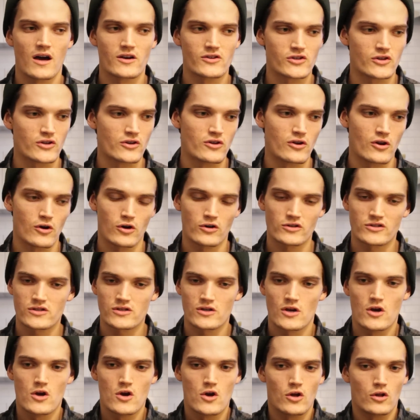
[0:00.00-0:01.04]
So, you know,
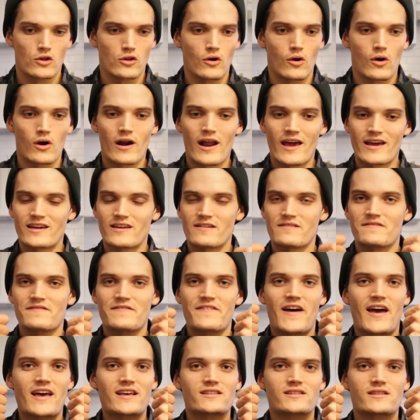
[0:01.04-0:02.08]
it's, Lord, I
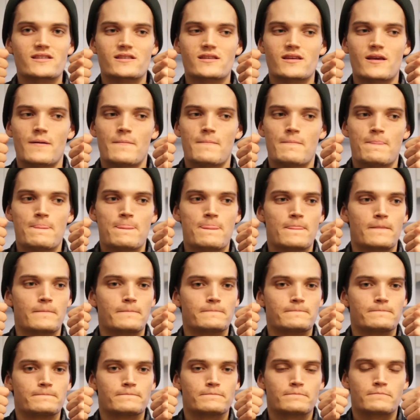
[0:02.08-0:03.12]
confess
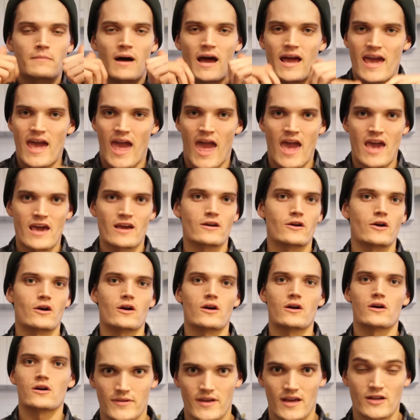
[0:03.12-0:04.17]
my
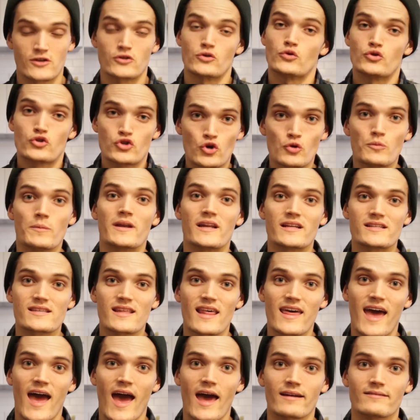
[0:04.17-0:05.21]
anger. I do 2 minutes
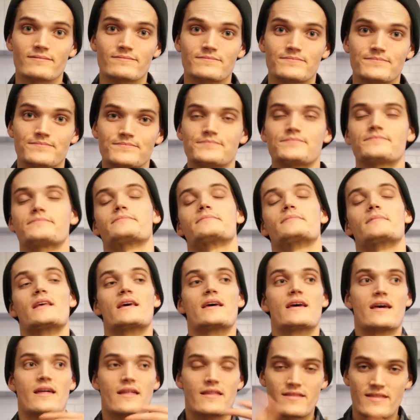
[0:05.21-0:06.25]
of that.
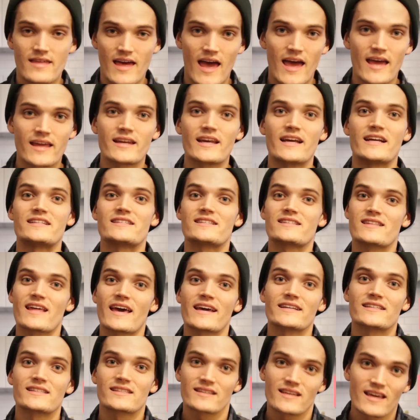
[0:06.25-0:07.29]
Then it's
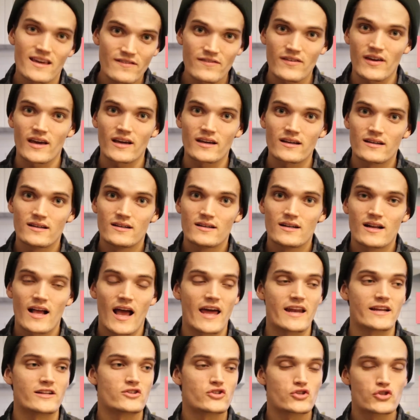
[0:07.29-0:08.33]
Thanksgiving,
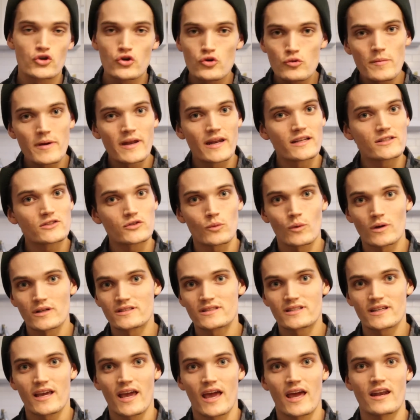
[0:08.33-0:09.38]
and it's 2 minutes,
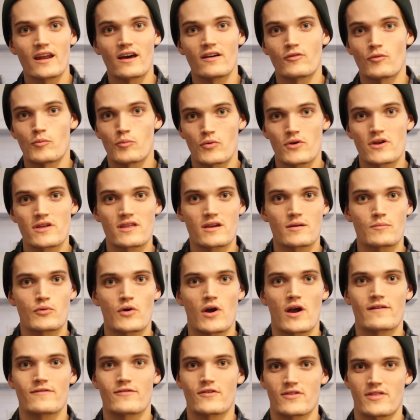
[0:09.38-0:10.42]
once again, of a breathing
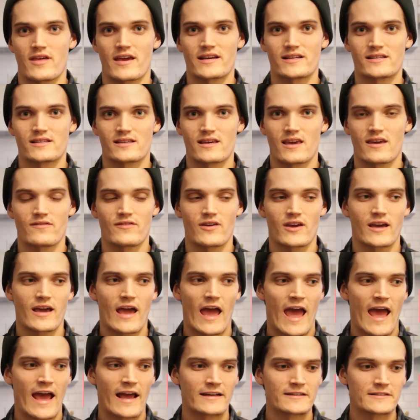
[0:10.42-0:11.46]
prayer for
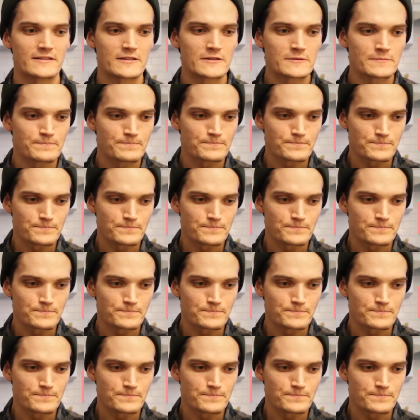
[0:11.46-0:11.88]
Thanksgiving. And